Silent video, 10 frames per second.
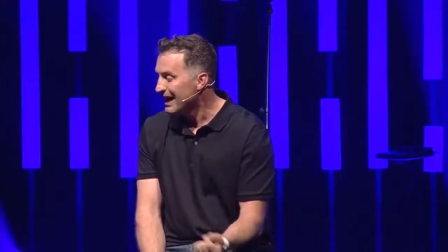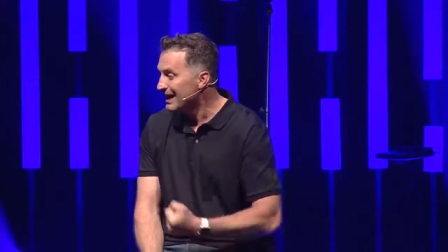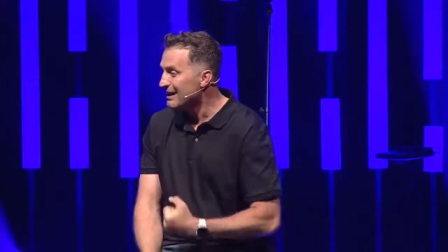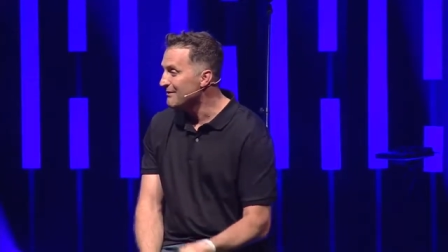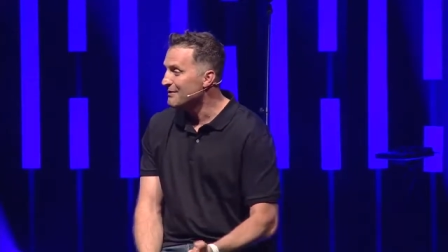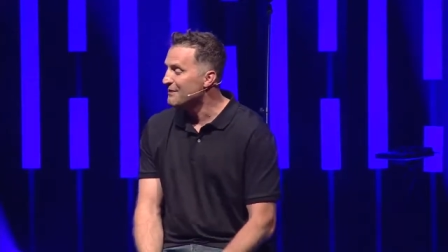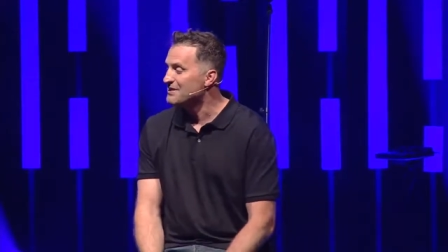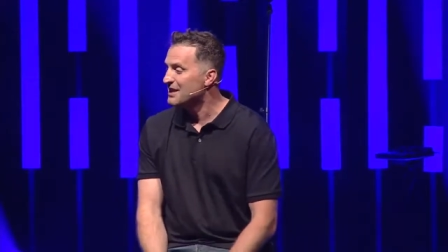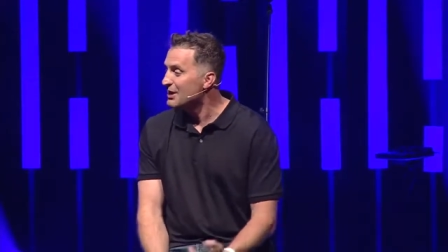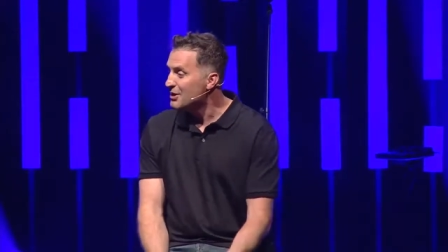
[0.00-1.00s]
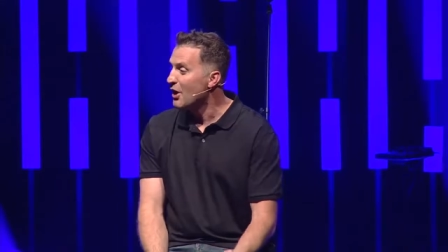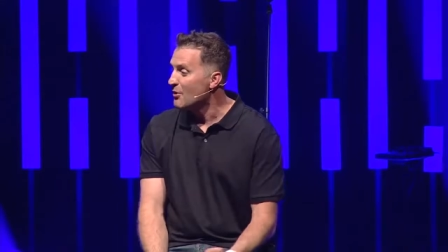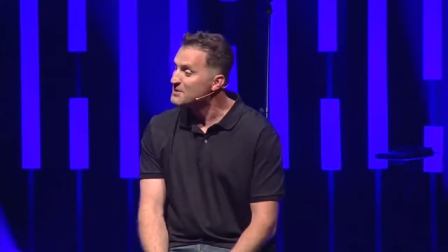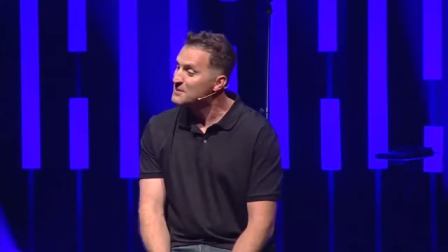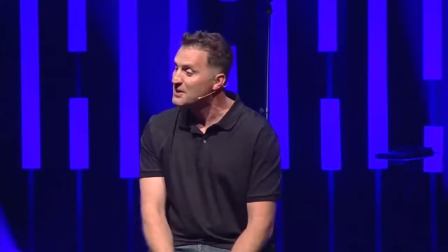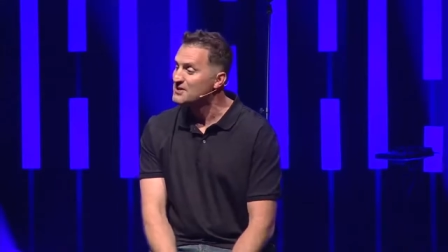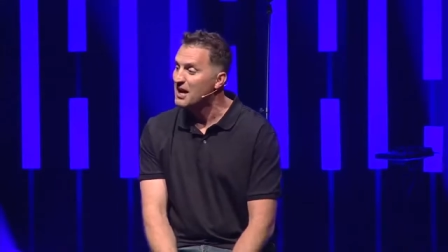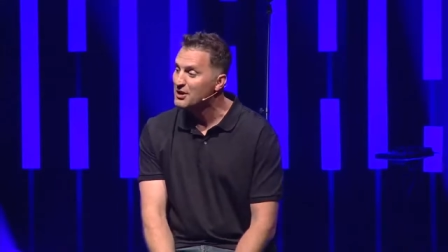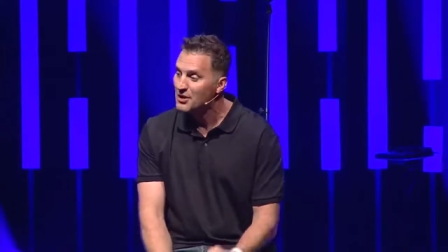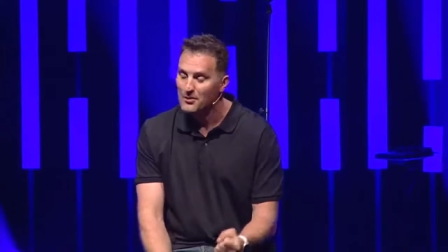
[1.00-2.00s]
And even if I say no, it's because
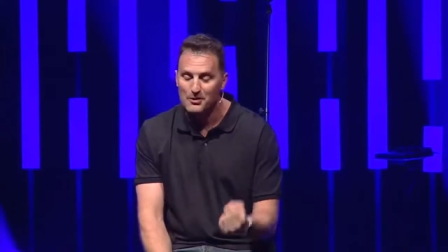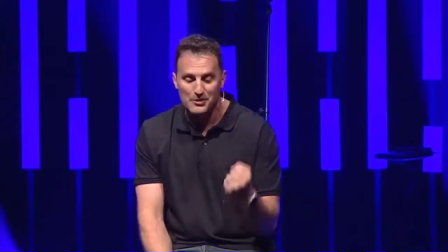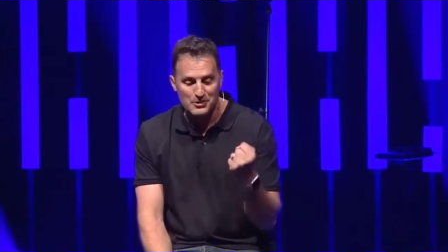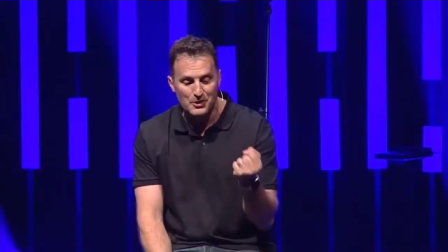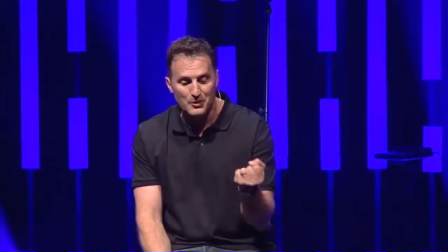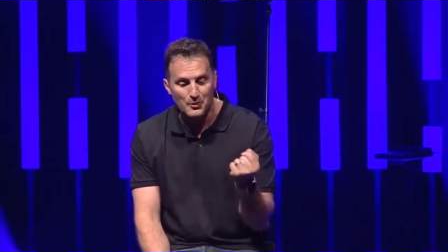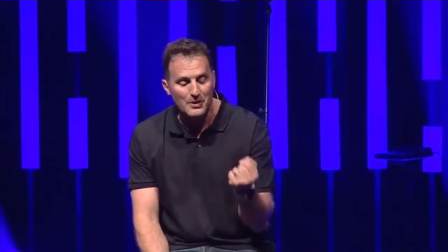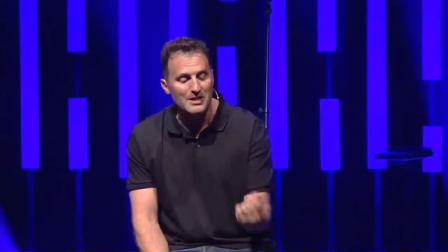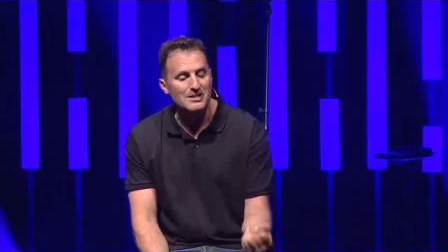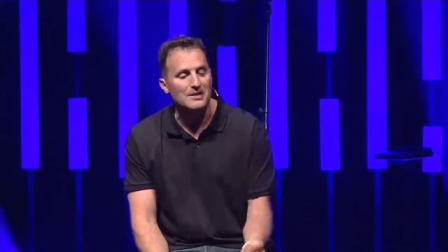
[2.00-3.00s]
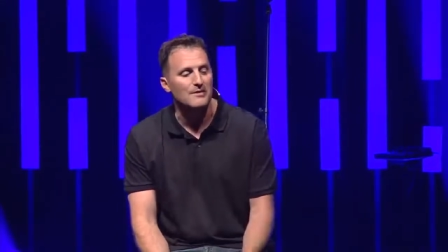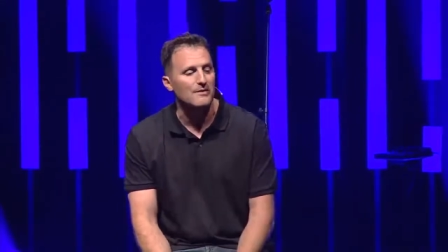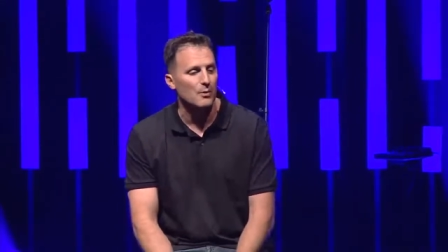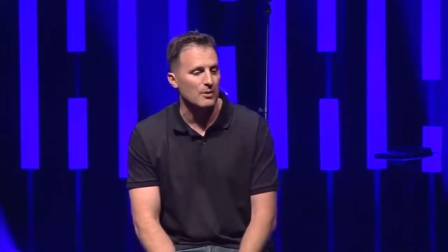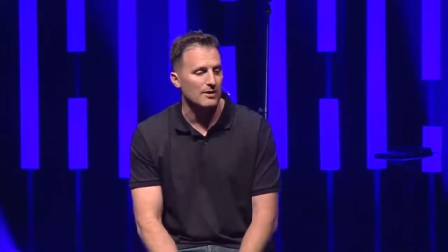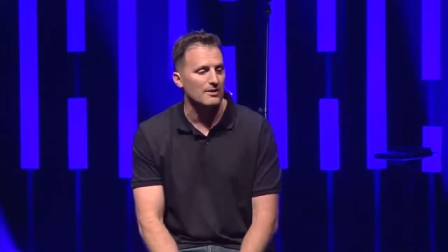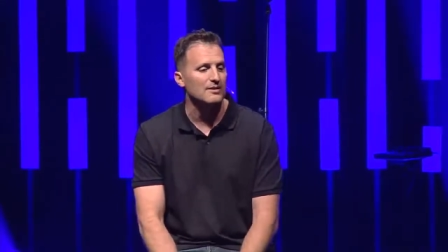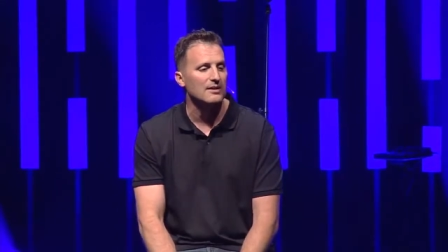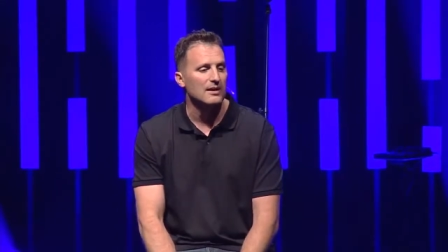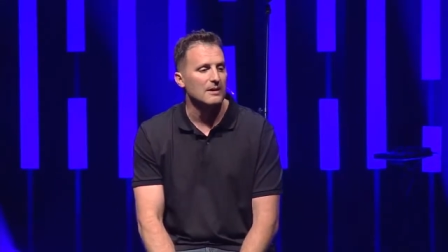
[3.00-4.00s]
I know that there's good reason for it.